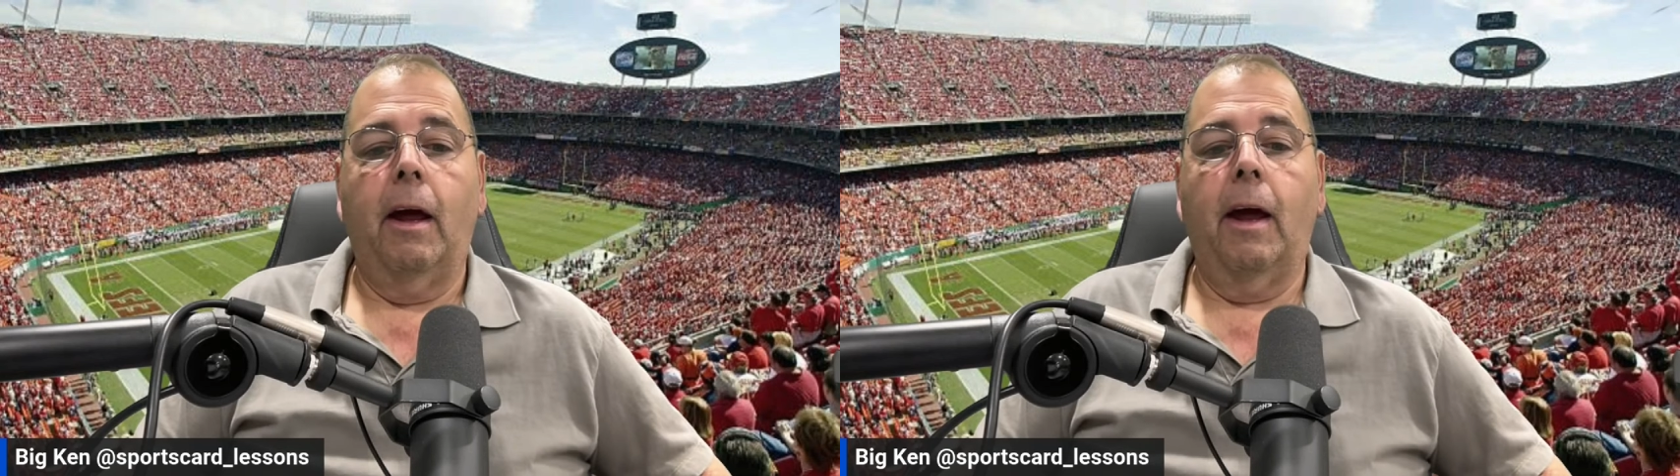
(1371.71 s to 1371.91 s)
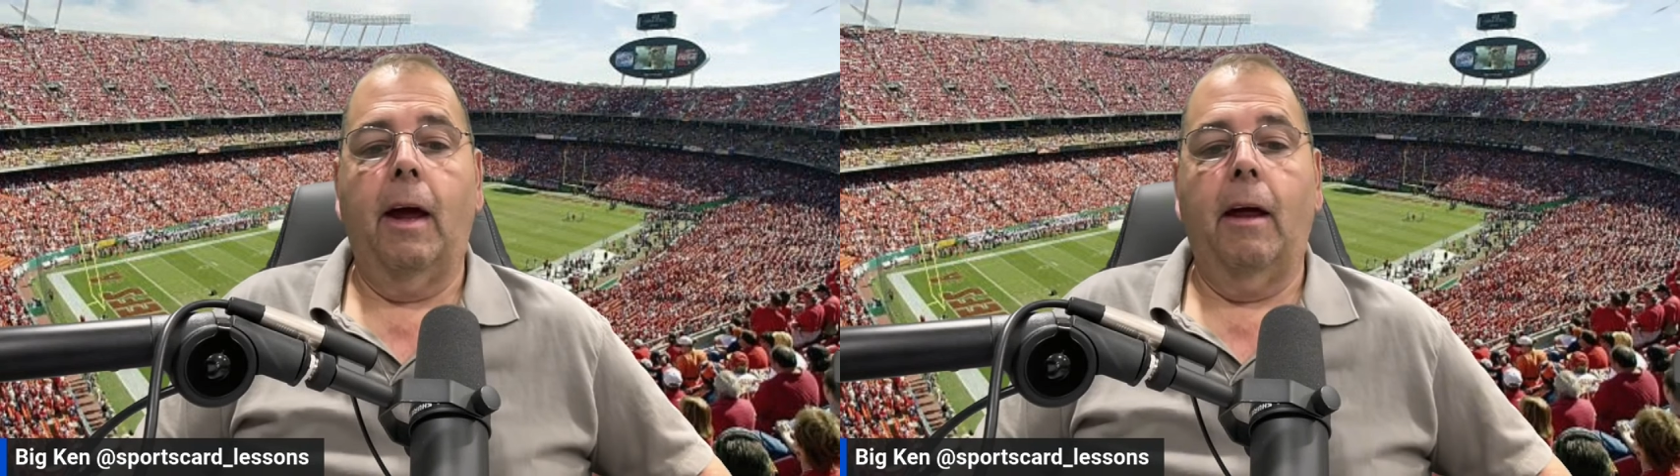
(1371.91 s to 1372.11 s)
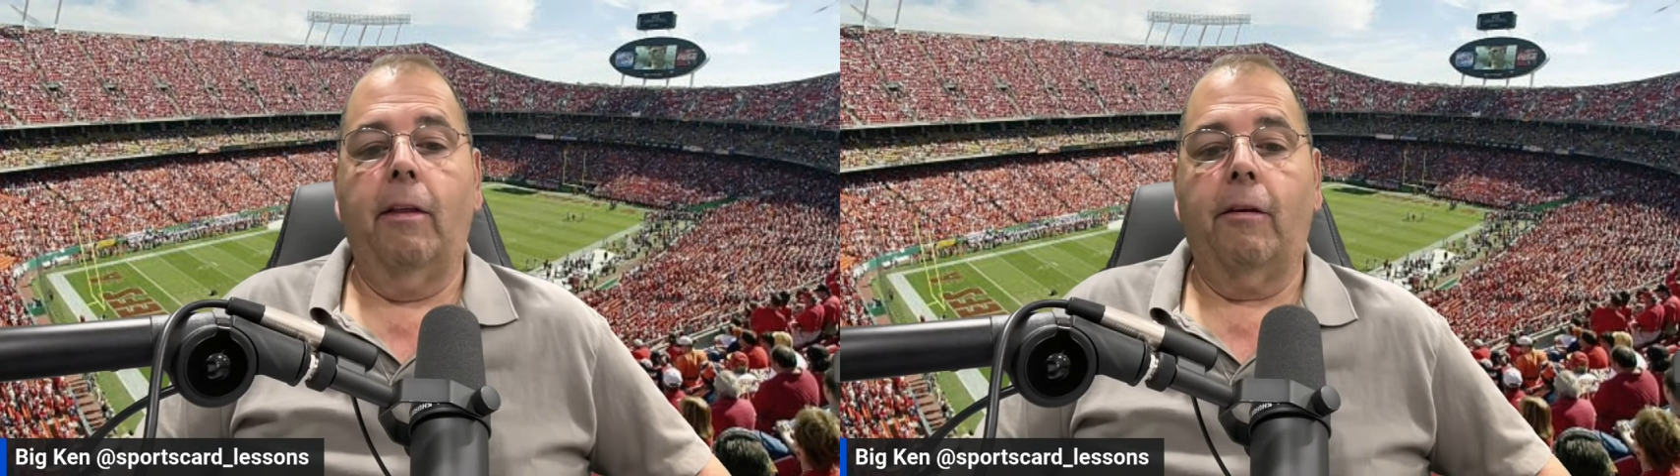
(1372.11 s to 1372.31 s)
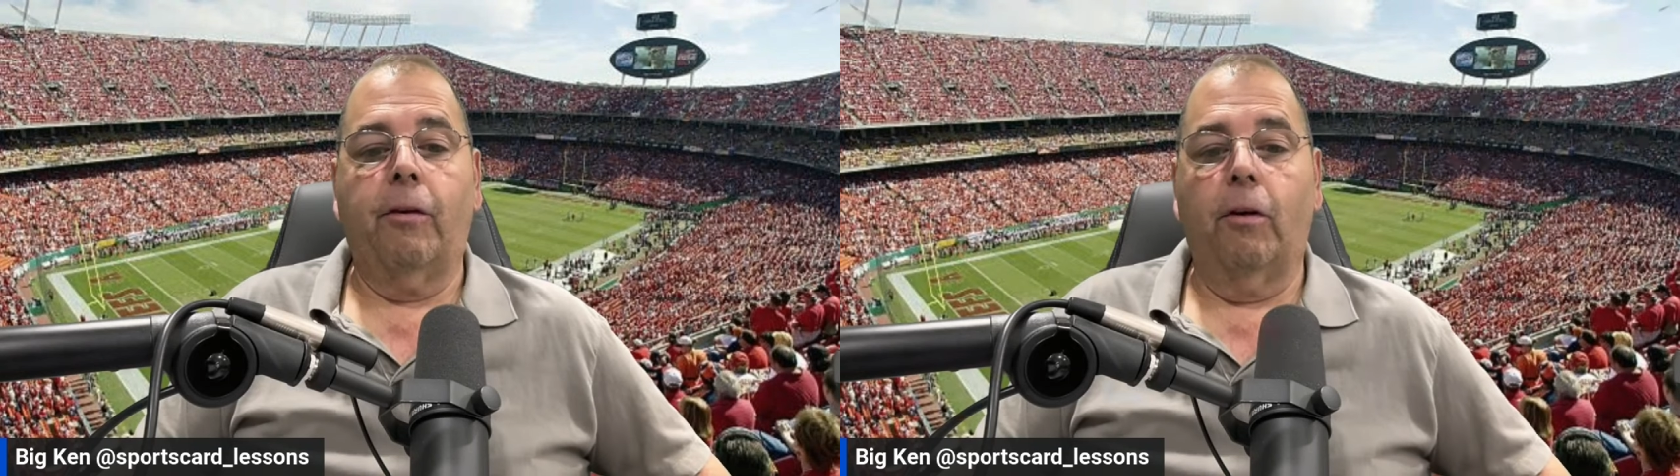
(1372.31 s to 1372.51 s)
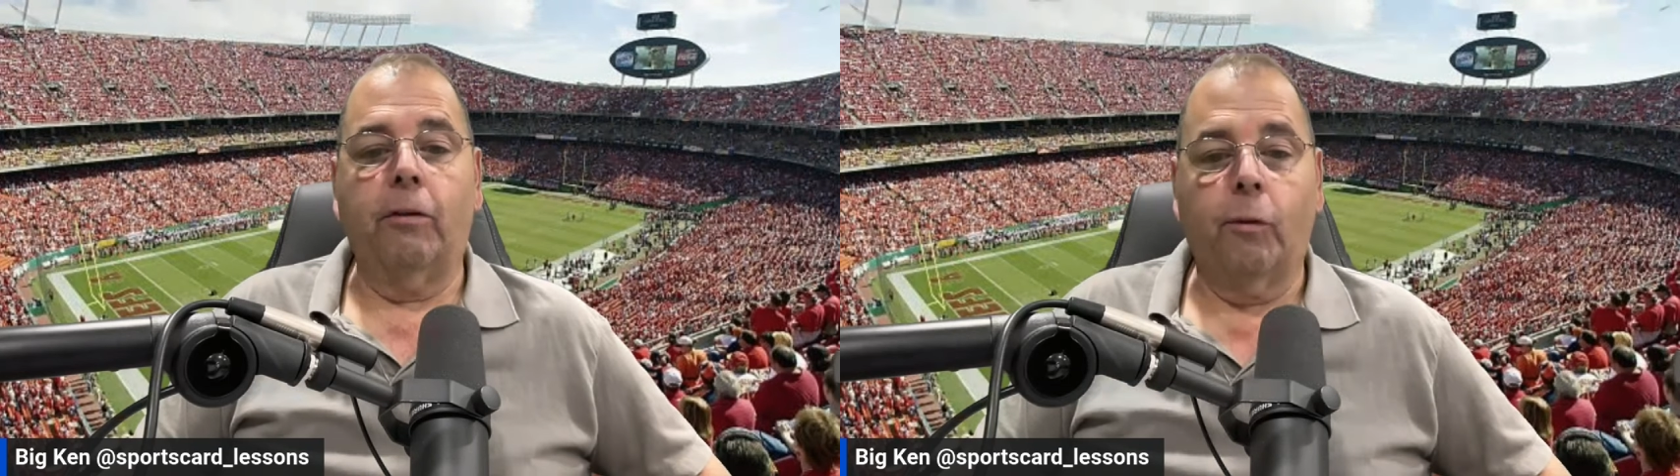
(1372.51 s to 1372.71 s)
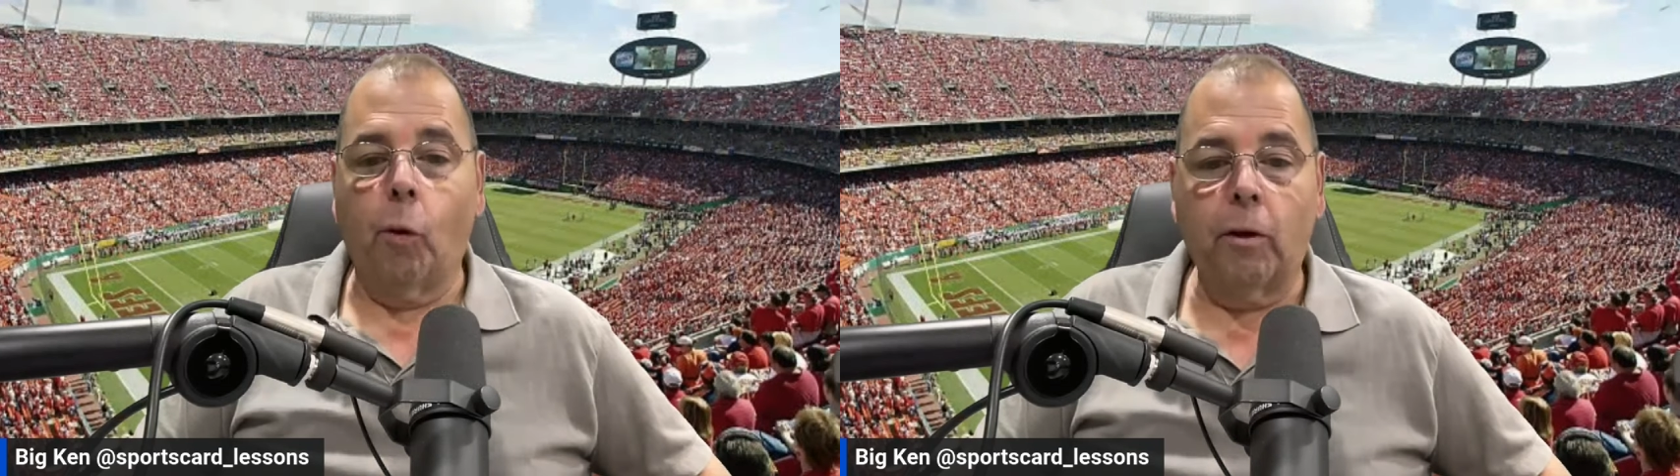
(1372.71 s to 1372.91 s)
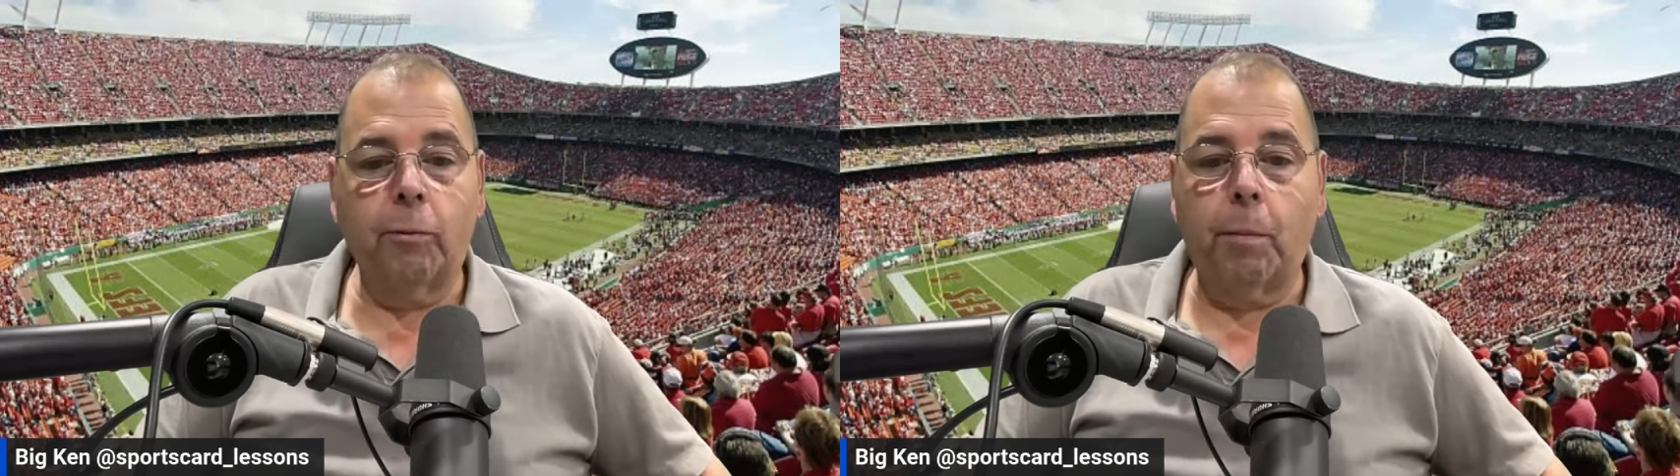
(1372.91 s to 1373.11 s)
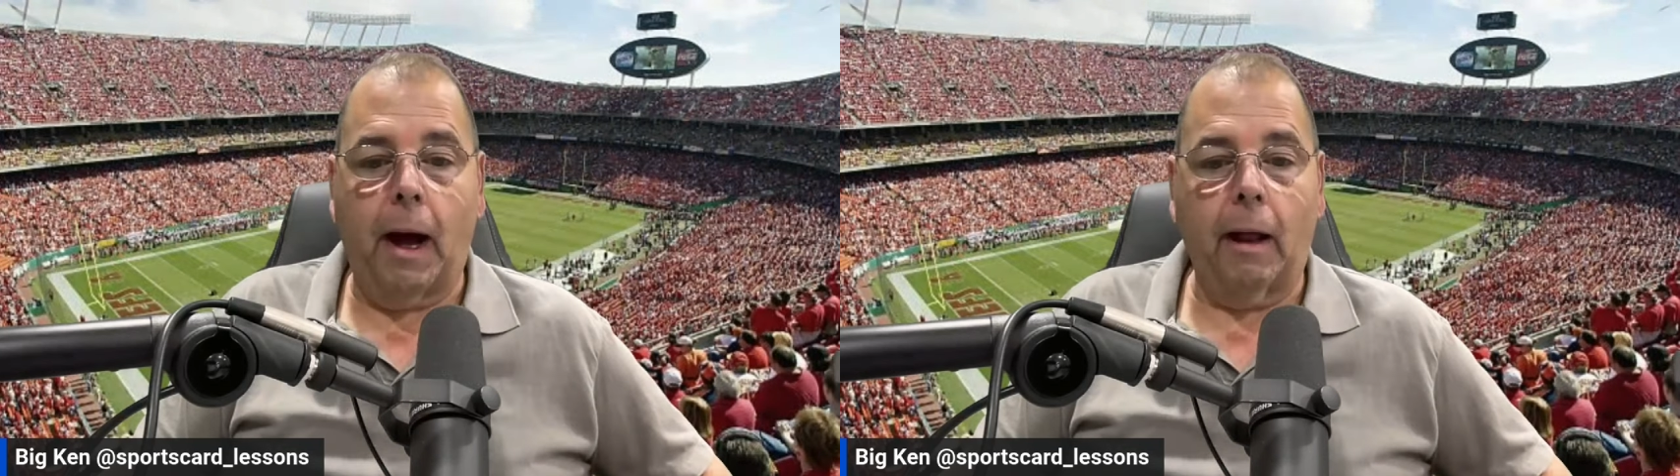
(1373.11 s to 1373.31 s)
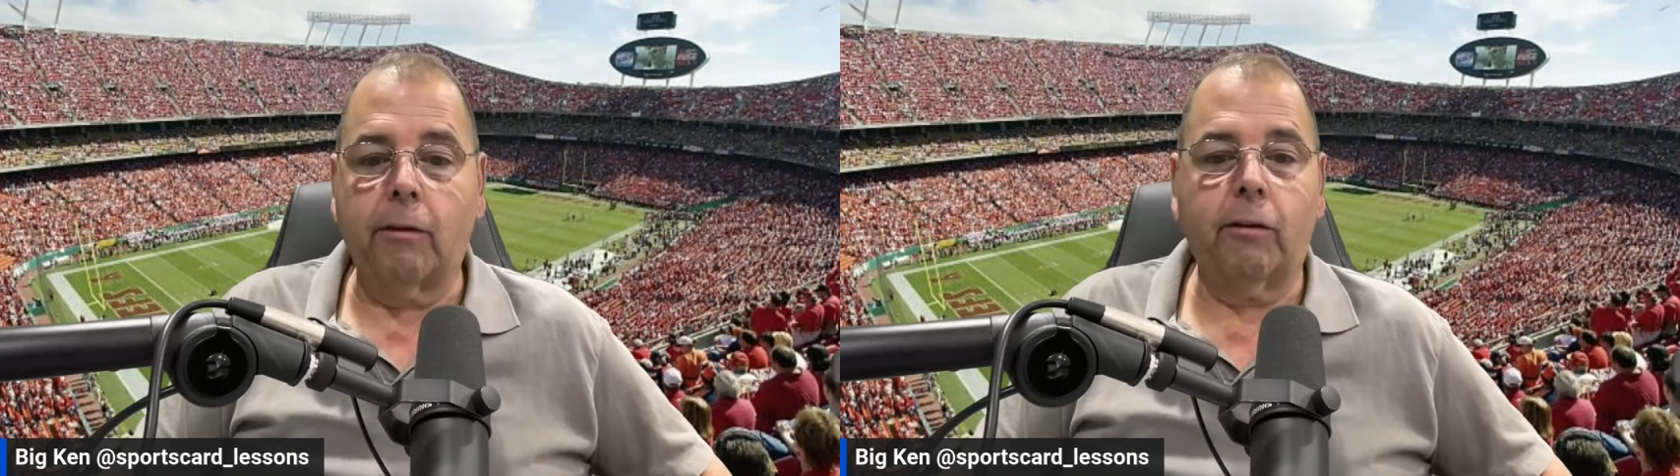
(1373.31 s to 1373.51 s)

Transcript: And the first four spots